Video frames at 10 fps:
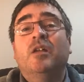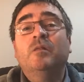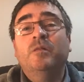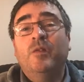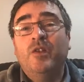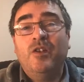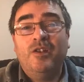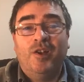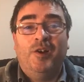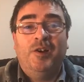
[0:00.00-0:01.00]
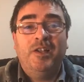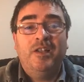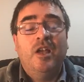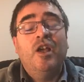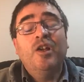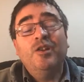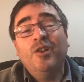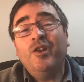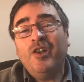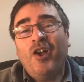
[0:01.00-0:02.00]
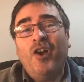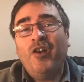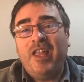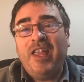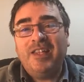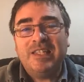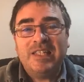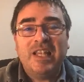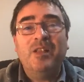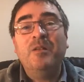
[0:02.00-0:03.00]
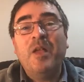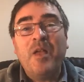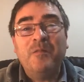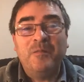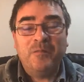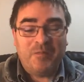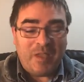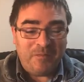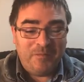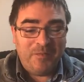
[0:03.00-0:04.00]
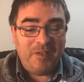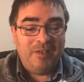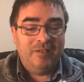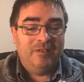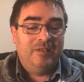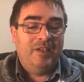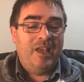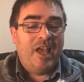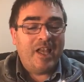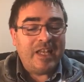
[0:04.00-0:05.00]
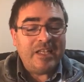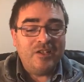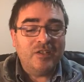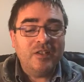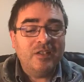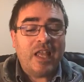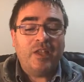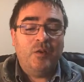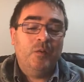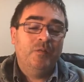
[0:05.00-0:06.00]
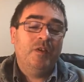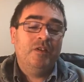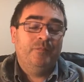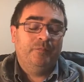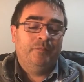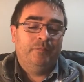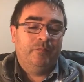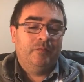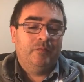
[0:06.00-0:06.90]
what he's done for you now. Look at how he is still faithful. And he doesn't let go of you.